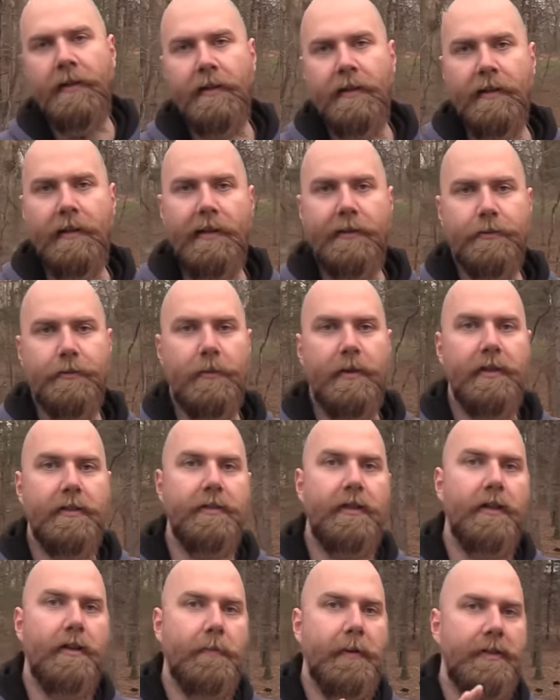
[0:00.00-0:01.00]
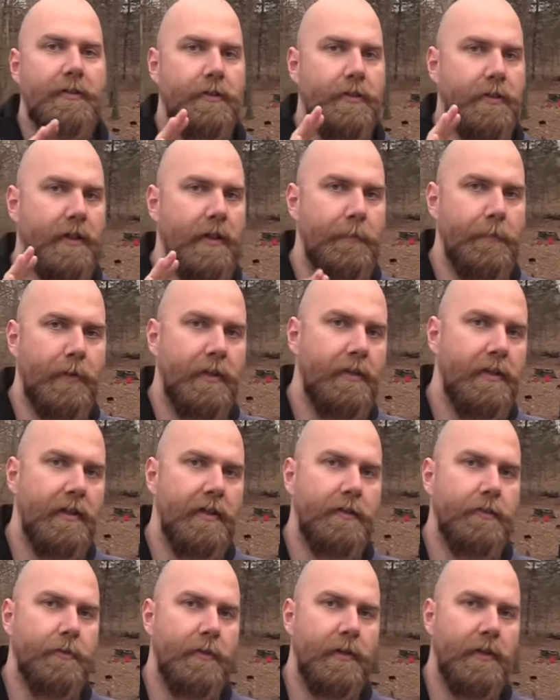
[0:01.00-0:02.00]
and I just want to talk about just a couple of
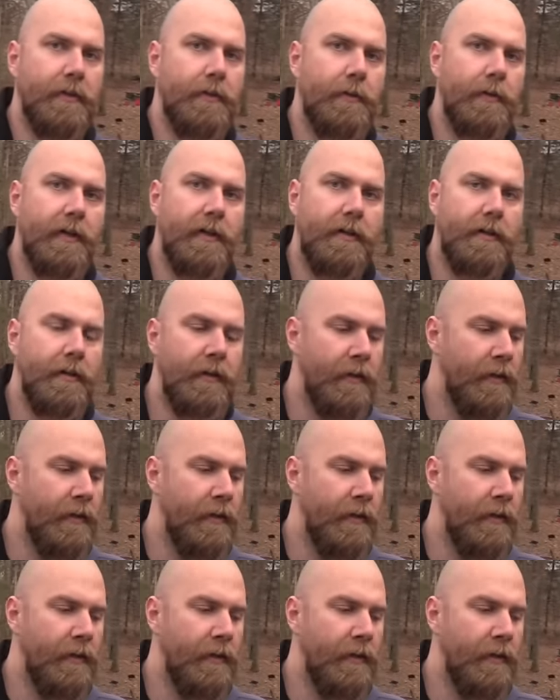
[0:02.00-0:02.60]
things really quick.